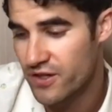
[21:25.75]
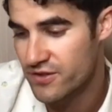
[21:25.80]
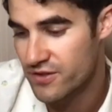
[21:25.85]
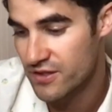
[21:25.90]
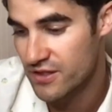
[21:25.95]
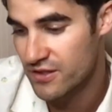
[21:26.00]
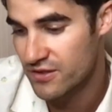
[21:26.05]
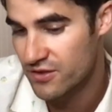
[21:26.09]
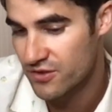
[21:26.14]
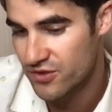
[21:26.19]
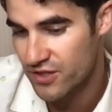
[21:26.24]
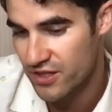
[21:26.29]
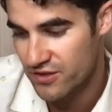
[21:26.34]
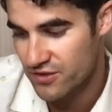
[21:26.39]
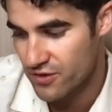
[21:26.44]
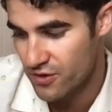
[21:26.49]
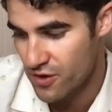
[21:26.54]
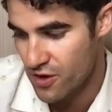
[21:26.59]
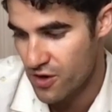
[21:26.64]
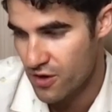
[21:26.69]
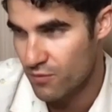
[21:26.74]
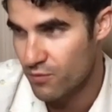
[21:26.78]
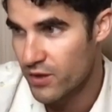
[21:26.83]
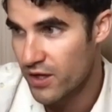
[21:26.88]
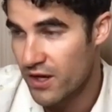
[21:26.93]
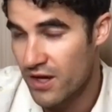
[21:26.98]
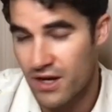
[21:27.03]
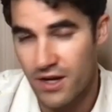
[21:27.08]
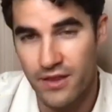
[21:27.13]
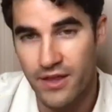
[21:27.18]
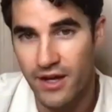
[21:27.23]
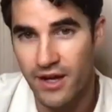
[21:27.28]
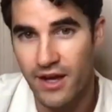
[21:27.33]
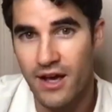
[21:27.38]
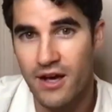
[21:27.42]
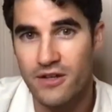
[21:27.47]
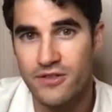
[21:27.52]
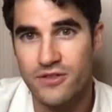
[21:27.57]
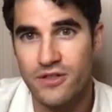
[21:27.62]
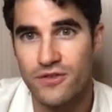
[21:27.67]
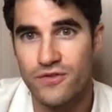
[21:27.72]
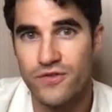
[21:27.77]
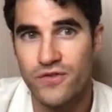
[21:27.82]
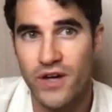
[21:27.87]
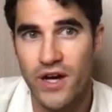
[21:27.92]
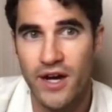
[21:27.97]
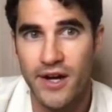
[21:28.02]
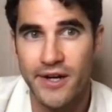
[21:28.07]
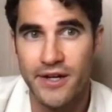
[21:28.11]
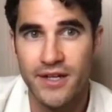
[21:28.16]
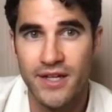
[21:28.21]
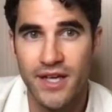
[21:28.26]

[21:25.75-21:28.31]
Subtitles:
and he suggested her, and we got on like a house on fire.